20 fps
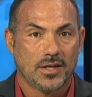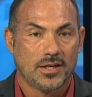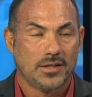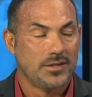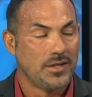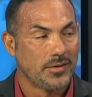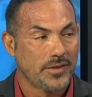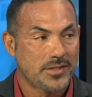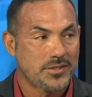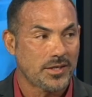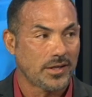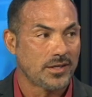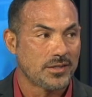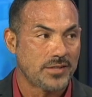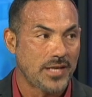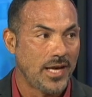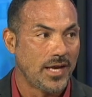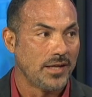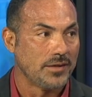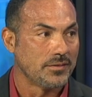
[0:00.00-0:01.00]
No, they took it
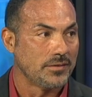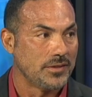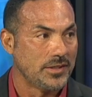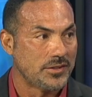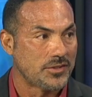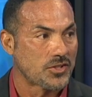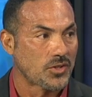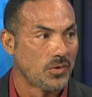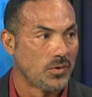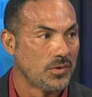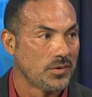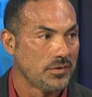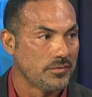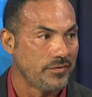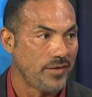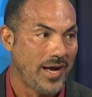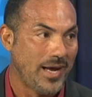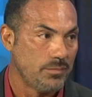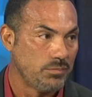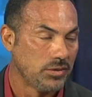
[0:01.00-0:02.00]
down and scored in
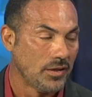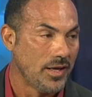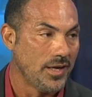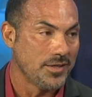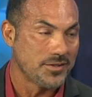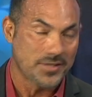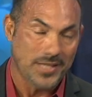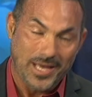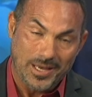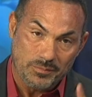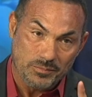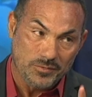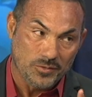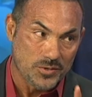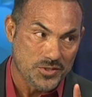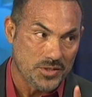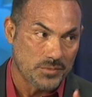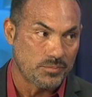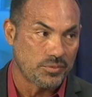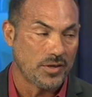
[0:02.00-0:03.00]
5 plays. That
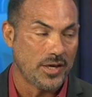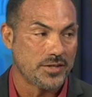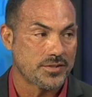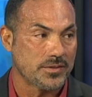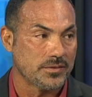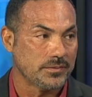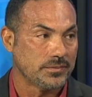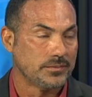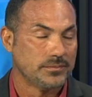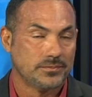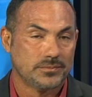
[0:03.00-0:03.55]
was impressive.